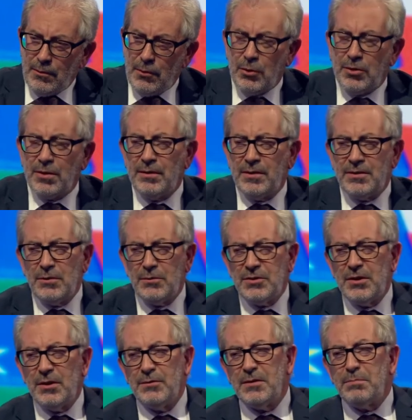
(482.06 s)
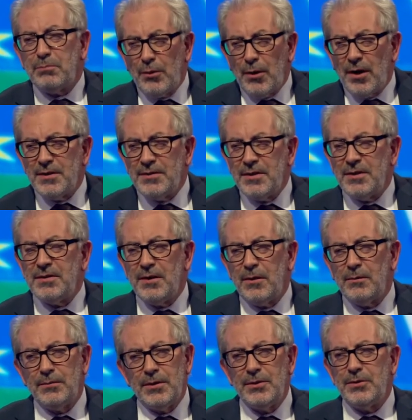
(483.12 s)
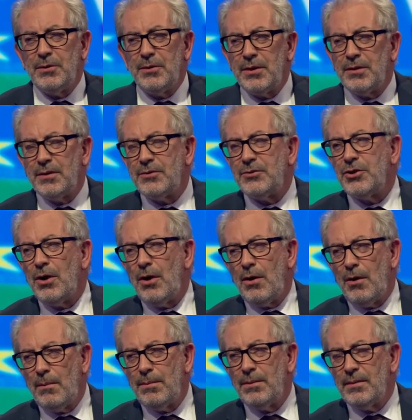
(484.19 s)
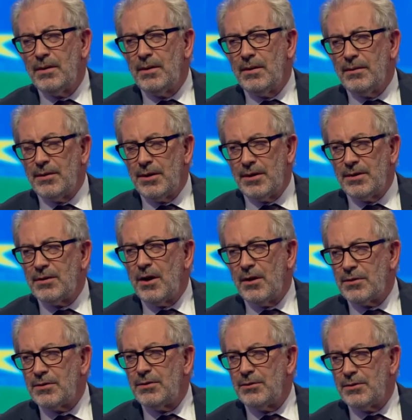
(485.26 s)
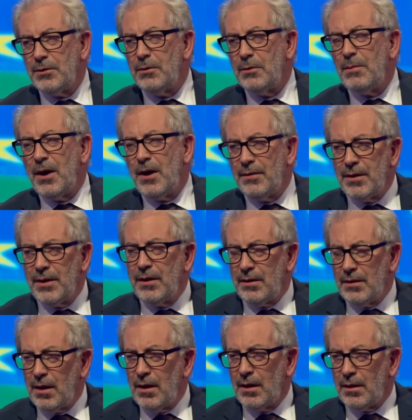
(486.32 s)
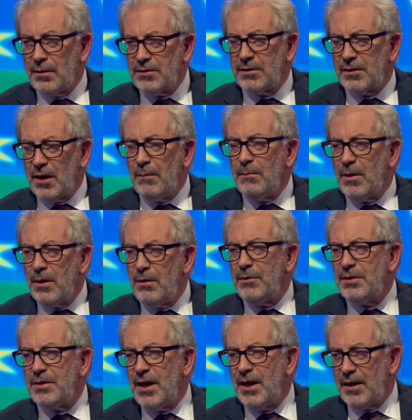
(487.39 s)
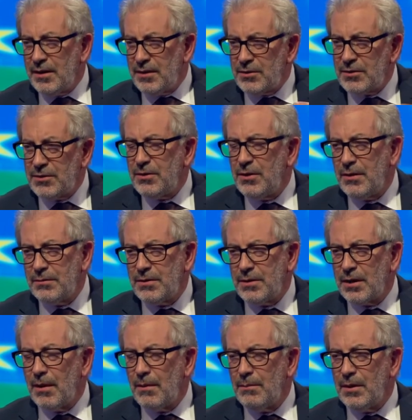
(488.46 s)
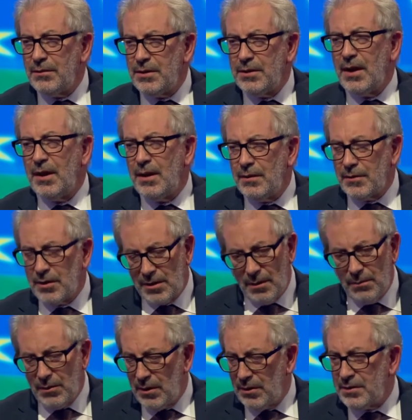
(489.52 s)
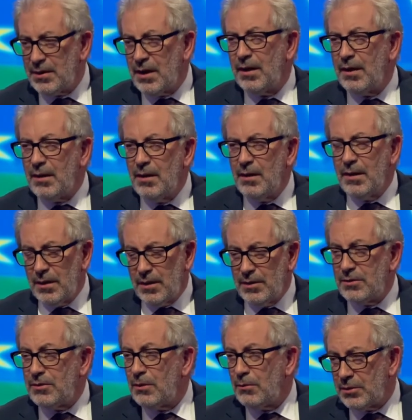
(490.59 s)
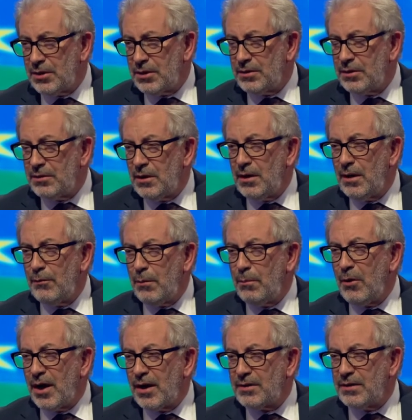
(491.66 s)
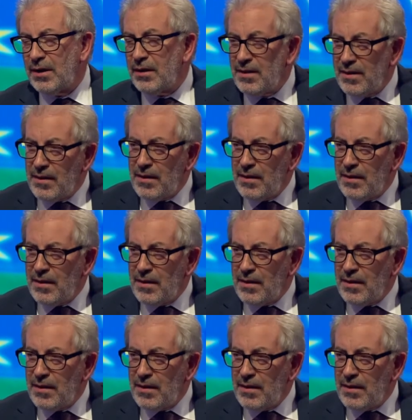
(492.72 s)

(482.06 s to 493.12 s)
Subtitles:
Look, the civil service prides itself in doing the job that it's asked to do by the government of the day. It serves the government of the day, and the government of the day is wanting to deliver Brexit.